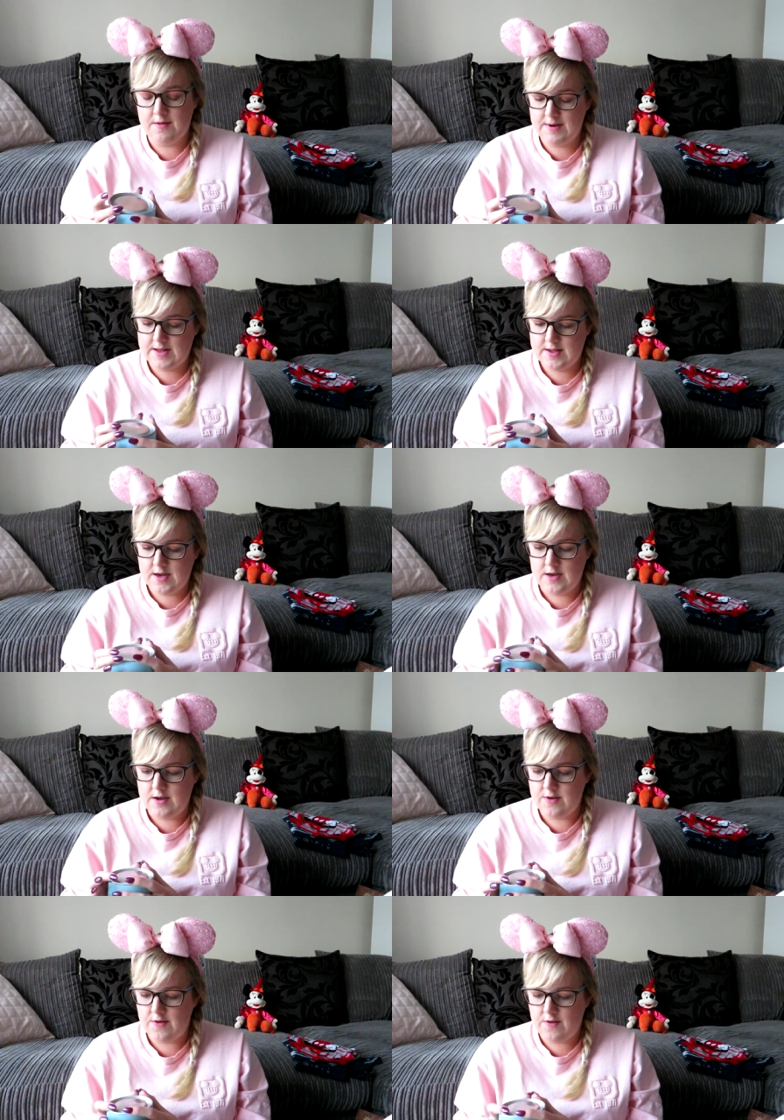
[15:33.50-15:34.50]
I'm
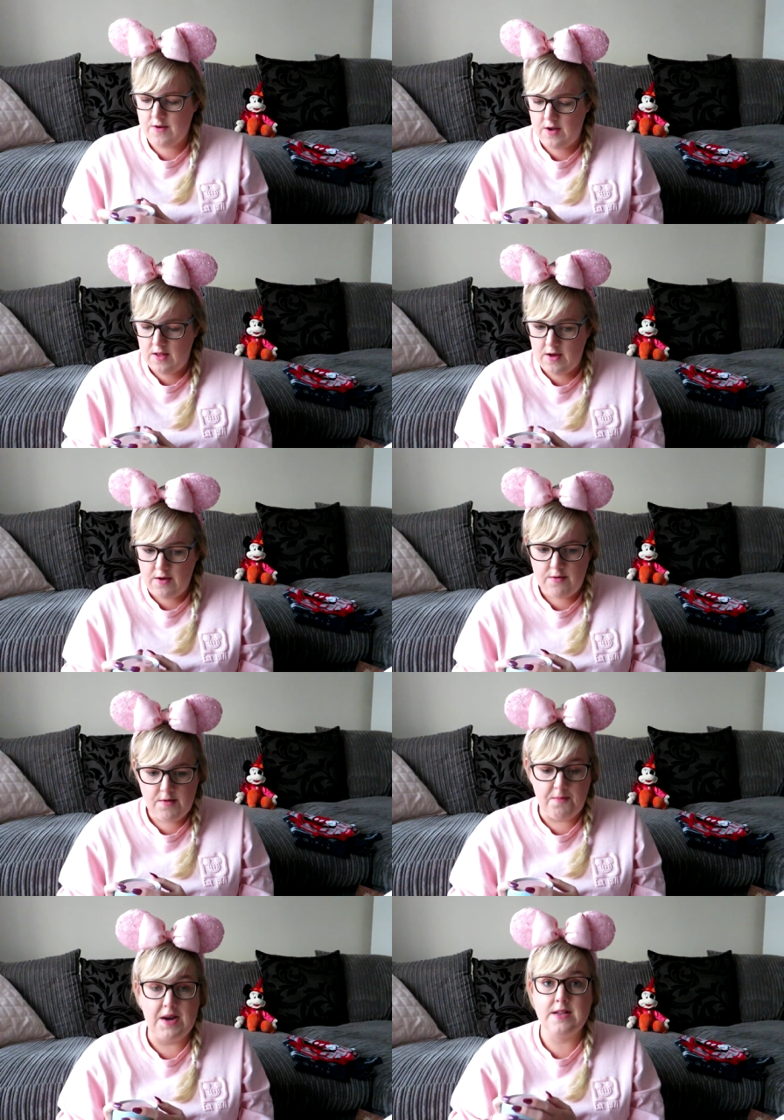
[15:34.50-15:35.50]
excited to try those.
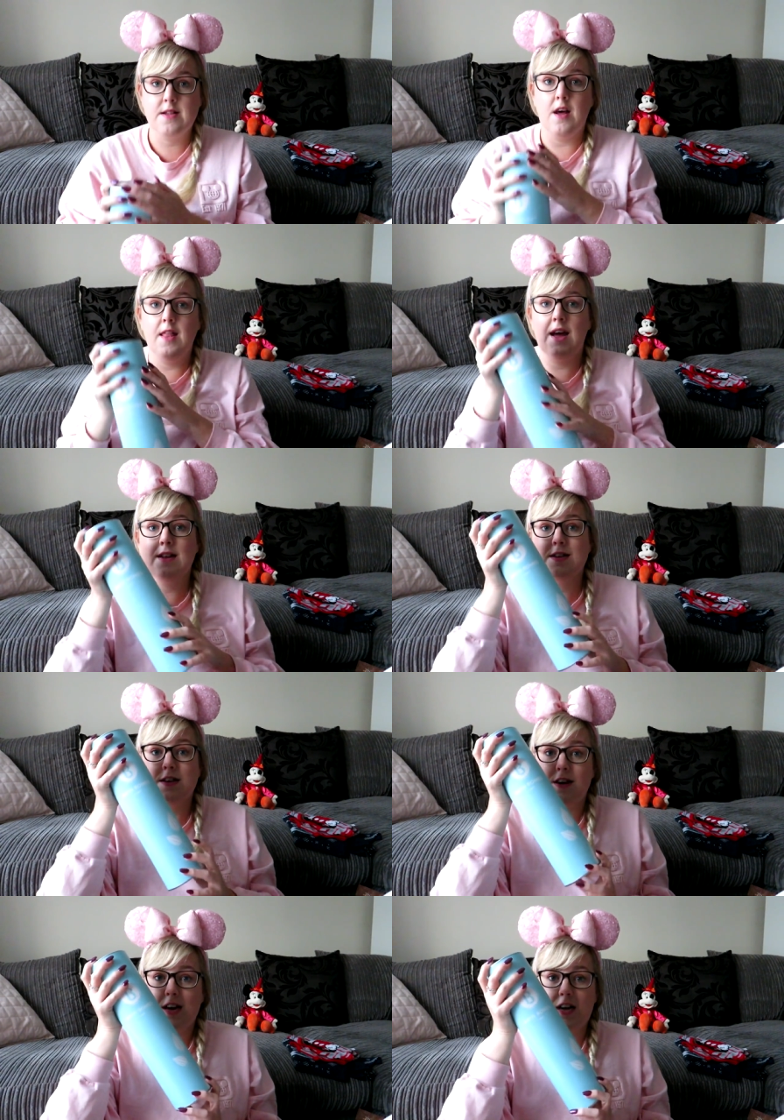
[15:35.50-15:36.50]
I might start that
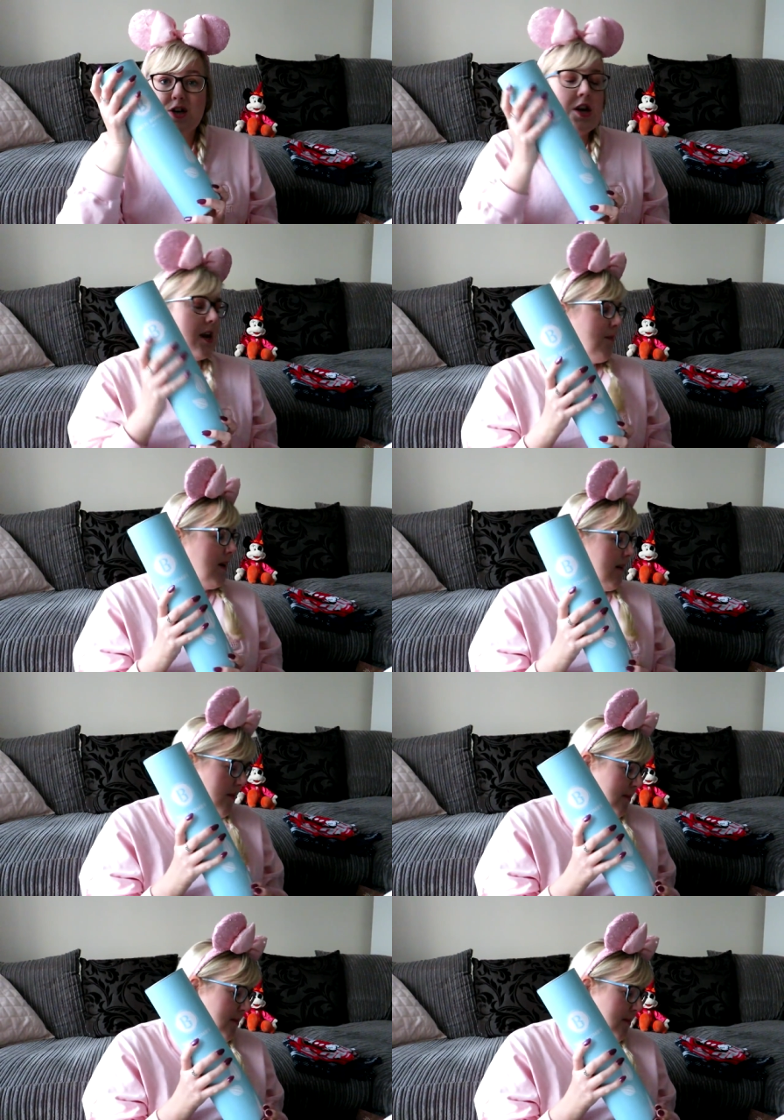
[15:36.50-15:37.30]
tonight actually, I might have